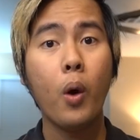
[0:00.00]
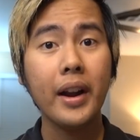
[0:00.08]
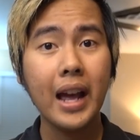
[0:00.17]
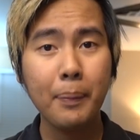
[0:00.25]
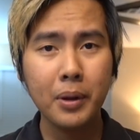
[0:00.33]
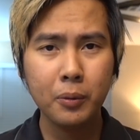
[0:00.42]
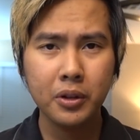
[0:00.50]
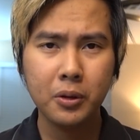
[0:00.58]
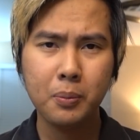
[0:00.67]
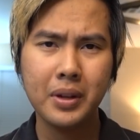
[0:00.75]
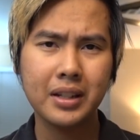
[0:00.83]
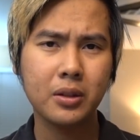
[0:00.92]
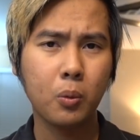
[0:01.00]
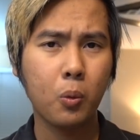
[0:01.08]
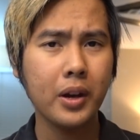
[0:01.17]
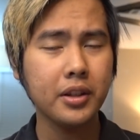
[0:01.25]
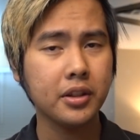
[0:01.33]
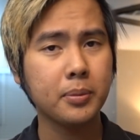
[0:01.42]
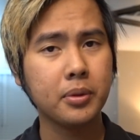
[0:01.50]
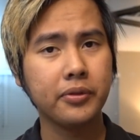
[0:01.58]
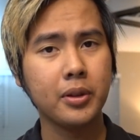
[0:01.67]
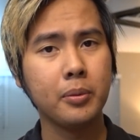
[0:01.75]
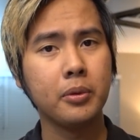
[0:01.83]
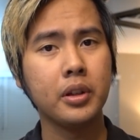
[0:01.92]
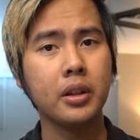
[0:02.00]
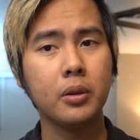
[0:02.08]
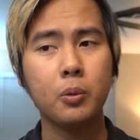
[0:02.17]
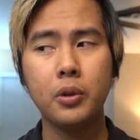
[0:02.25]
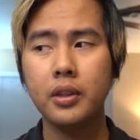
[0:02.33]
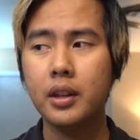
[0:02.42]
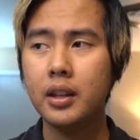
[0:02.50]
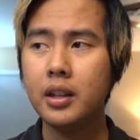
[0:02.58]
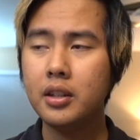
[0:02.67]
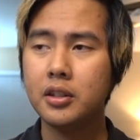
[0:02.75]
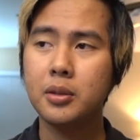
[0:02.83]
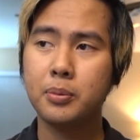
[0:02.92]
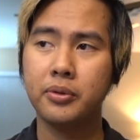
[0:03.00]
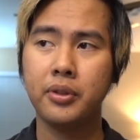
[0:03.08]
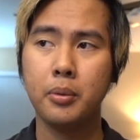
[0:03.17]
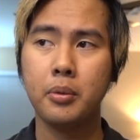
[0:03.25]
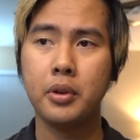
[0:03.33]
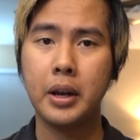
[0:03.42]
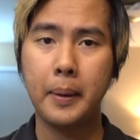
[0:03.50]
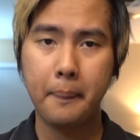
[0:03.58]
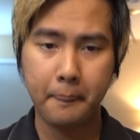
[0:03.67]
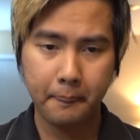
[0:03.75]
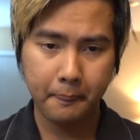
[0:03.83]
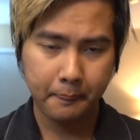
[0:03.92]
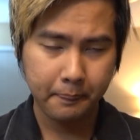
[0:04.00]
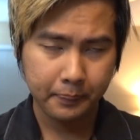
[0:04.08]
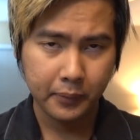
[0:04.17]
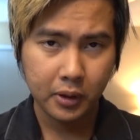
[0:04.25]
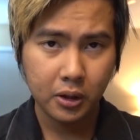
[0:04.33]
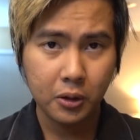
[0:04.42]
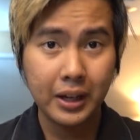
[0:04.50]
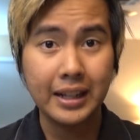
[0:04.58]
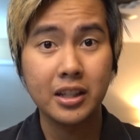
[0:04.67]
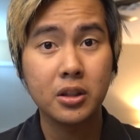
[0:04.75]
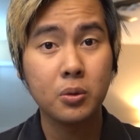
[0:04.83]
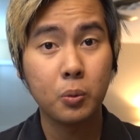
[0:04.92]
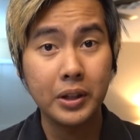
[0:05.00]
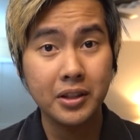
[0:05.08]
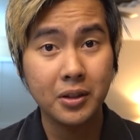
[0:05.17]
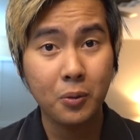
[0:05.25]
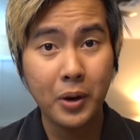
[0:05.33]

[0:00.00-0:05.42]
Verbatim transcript: What happened when you mix Western perfumery with Eastern perfumery? You get Swiss